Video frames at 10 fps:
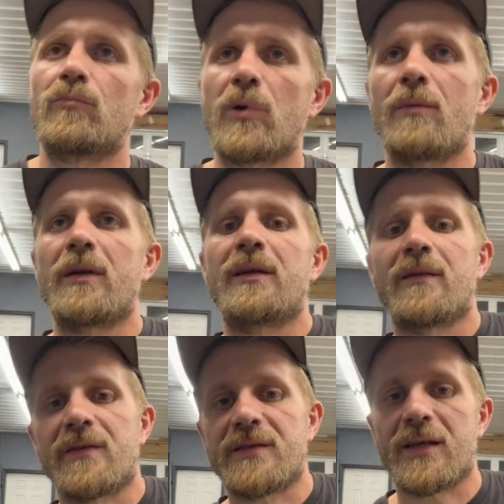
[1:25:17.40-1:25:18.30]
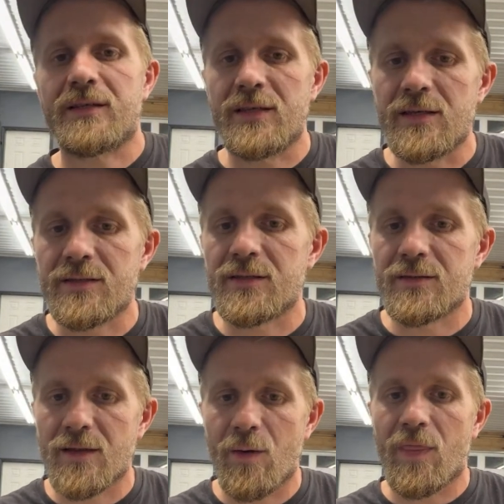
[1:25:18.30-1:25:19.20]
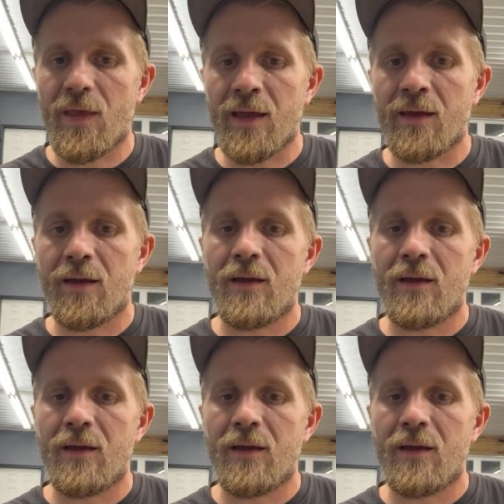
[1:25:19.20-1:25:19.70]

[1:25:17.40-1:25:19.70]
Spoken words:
probably into the 60s, I would think.